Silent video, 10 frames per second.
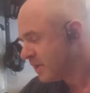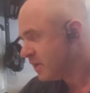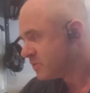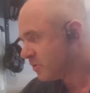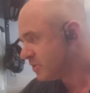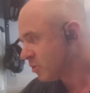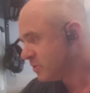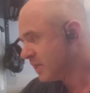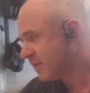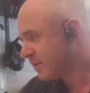So there's always
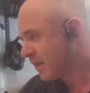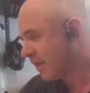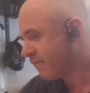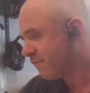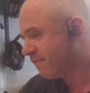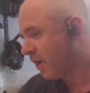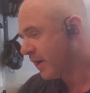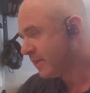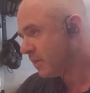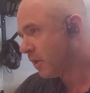that
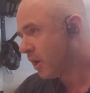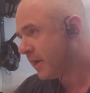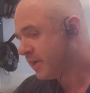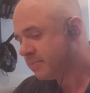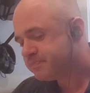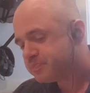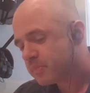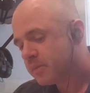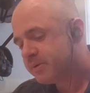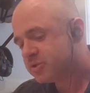fine line
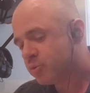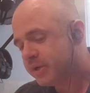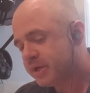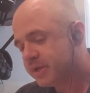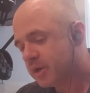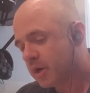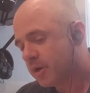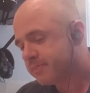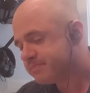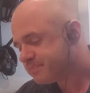between
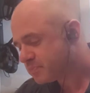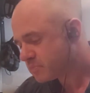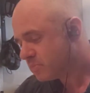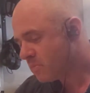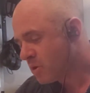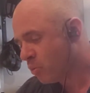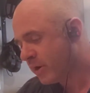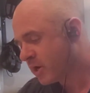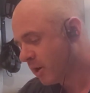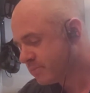when
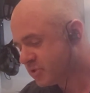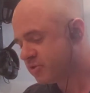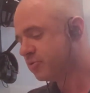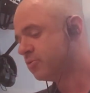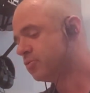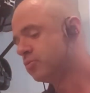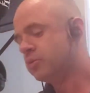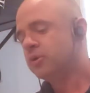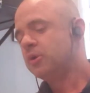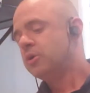it comes to.
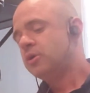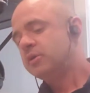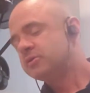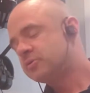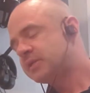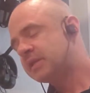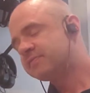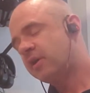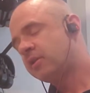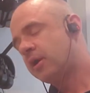There's always that
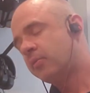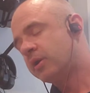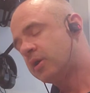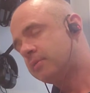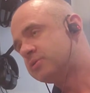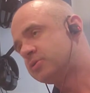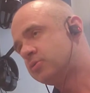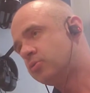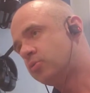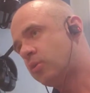fine line when it comes
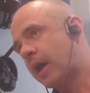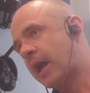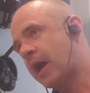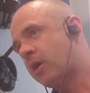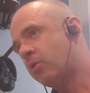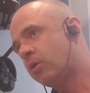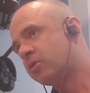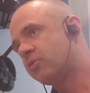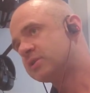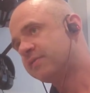to how
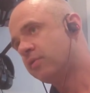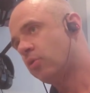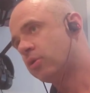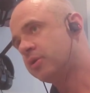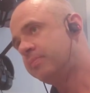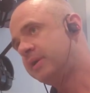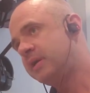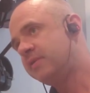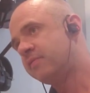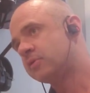aggressive a law could
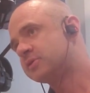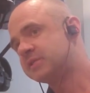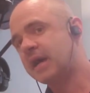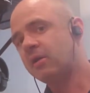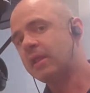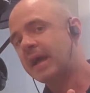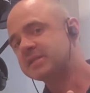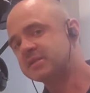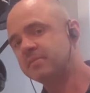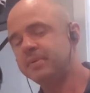be versus how
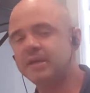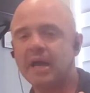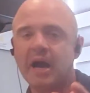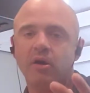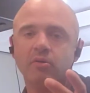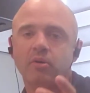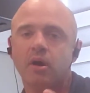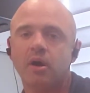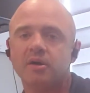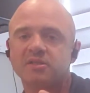lax it could be,
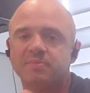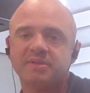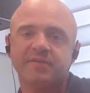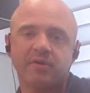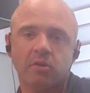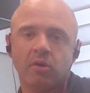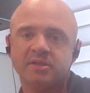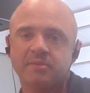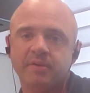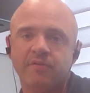how specific law has
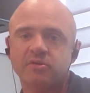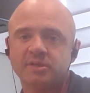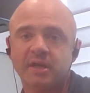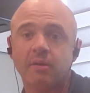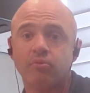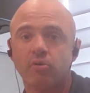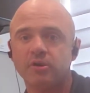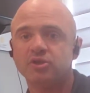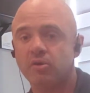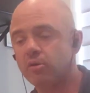to be versus how broad
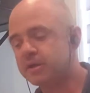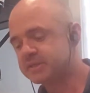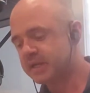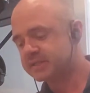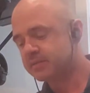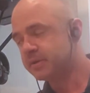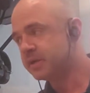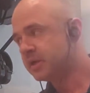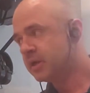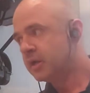and generalized it has to be.
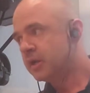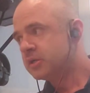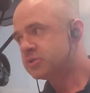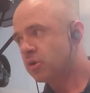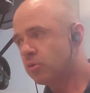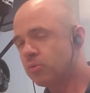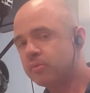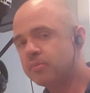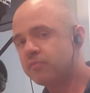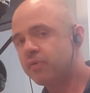So
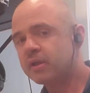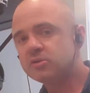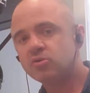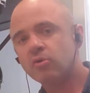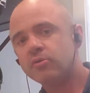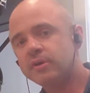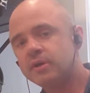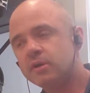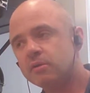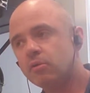
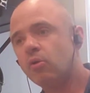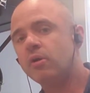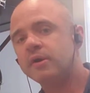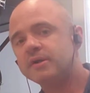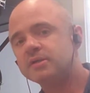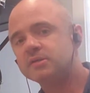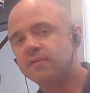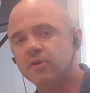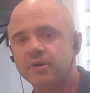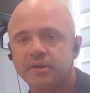regulatory law is
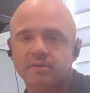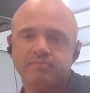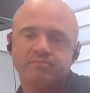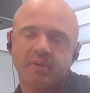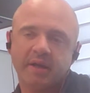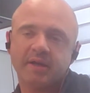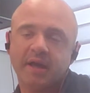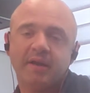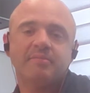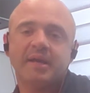very,
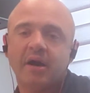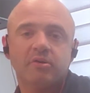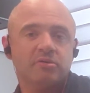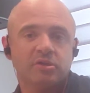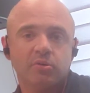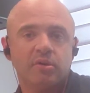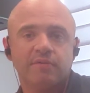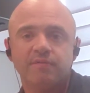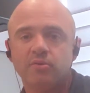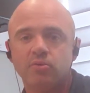again,
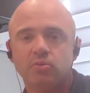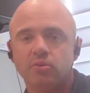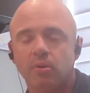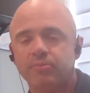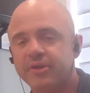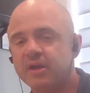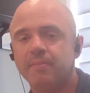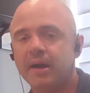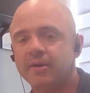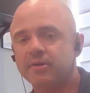counterintuitive. You don't think
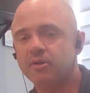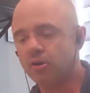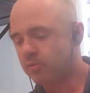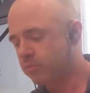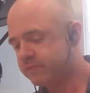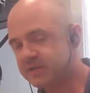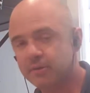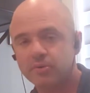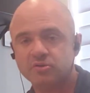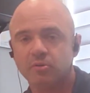about it. Today we're
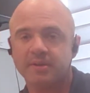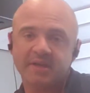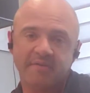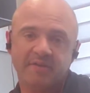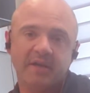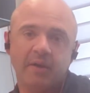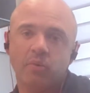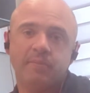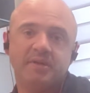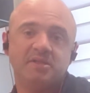going to talk about the FDA,
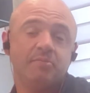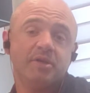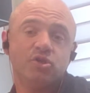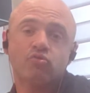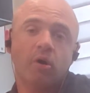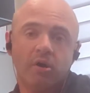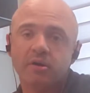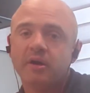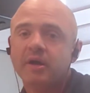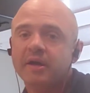what it means to be a drug.
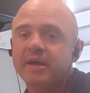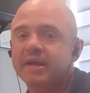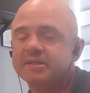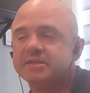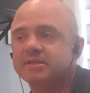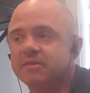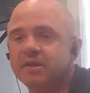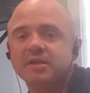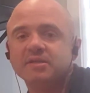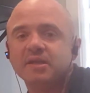It's
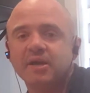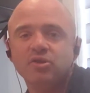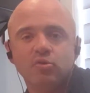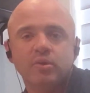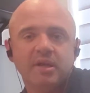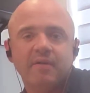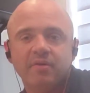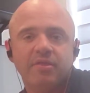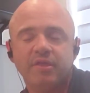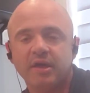things that you would never
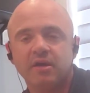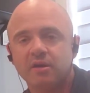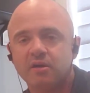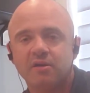think